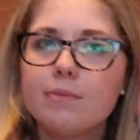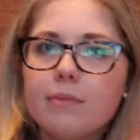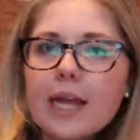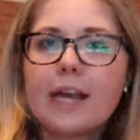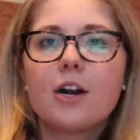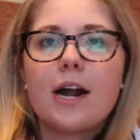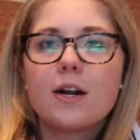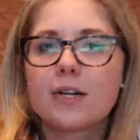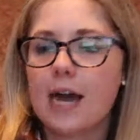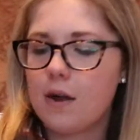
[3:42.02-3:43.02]
let your
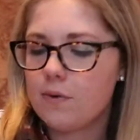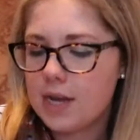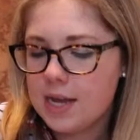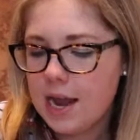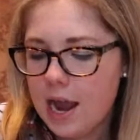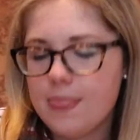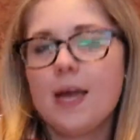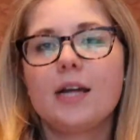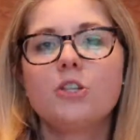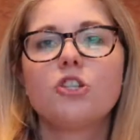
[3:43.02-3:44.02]
hair down and
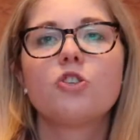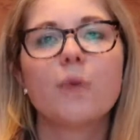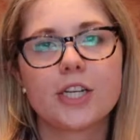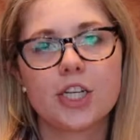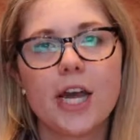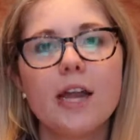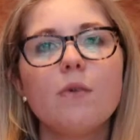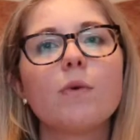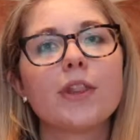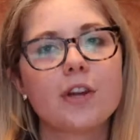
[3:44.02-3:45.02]
then switch it
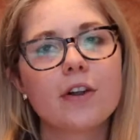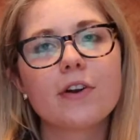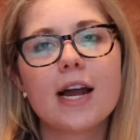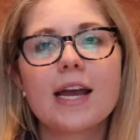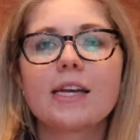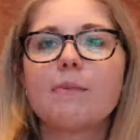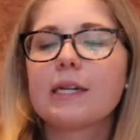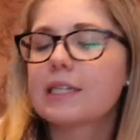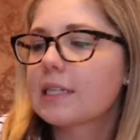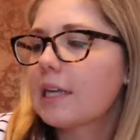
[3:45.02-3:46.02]
with your other hand
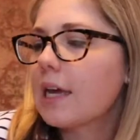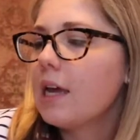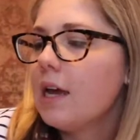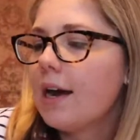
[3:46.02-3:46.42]
basically.